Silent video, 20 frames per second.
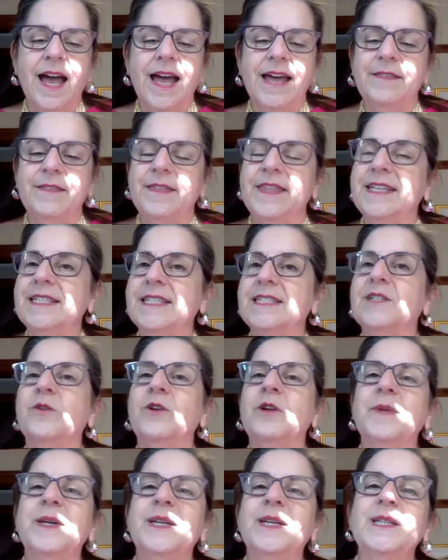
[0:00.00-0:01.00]
This is
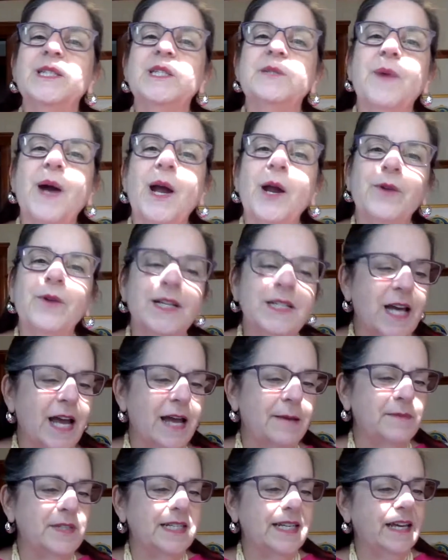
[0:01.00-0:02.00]
going to be an inspiring
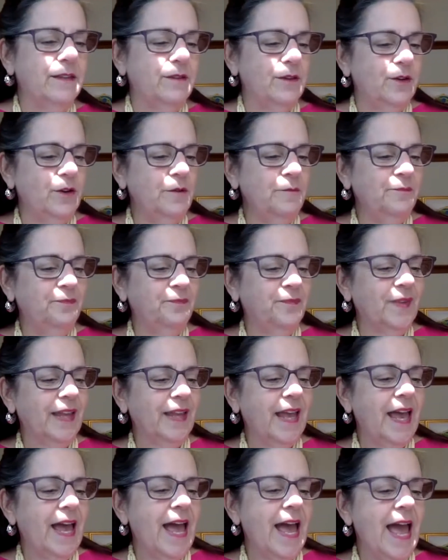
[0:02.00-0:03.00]
time together.
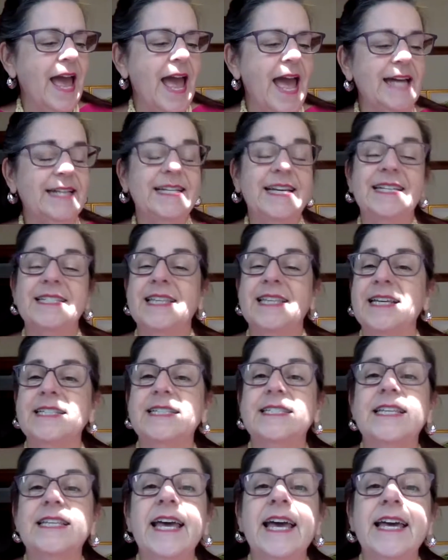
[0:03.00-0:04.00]
And as they
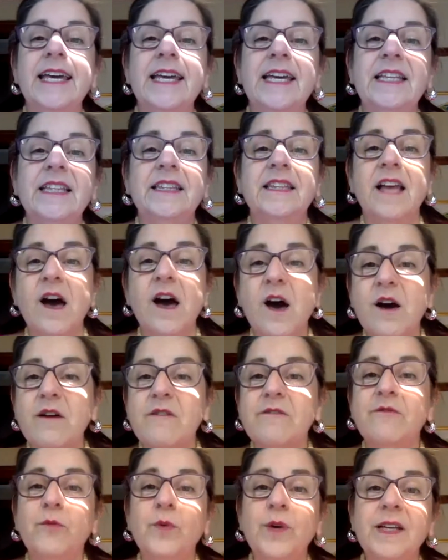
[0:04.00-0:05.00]
say,
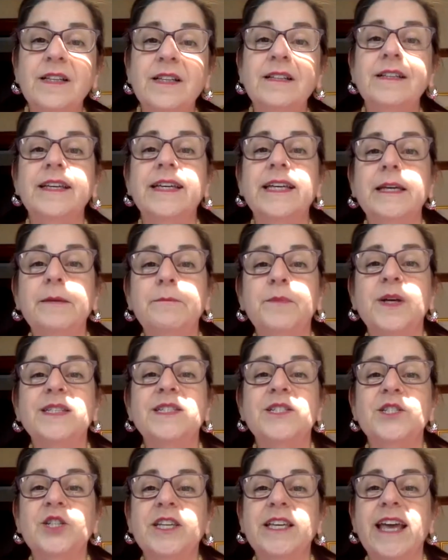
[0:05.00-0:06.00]
love will keep
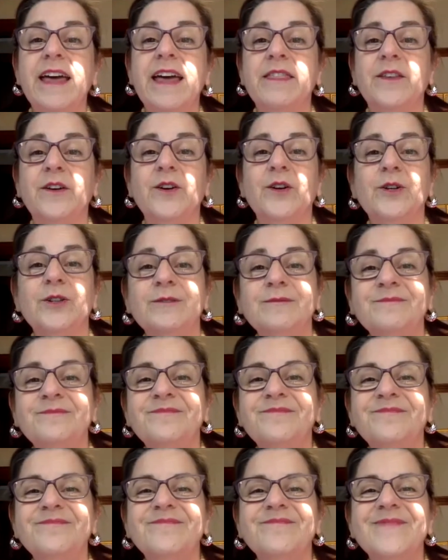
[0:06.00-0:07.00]
us together.
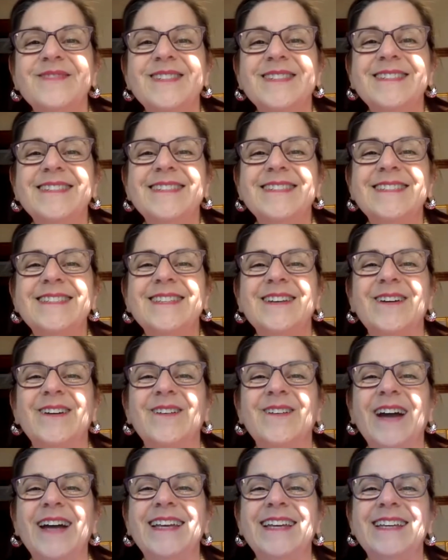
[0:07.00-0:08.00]

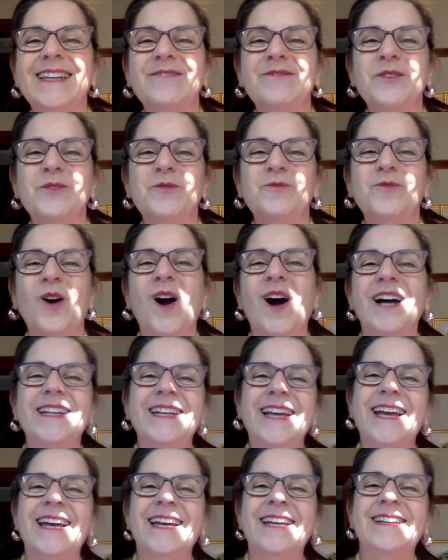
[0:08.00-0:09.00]
So I give you Ron
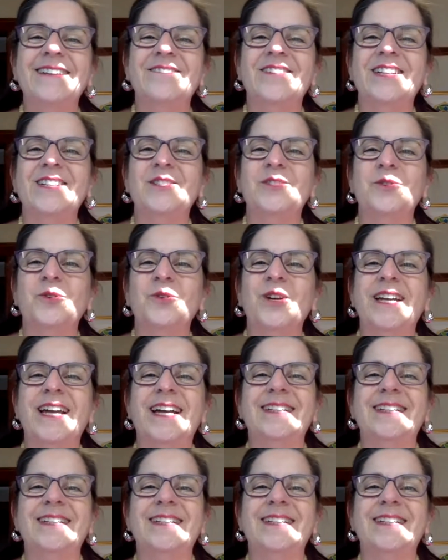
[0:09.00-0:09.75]
and Victoria.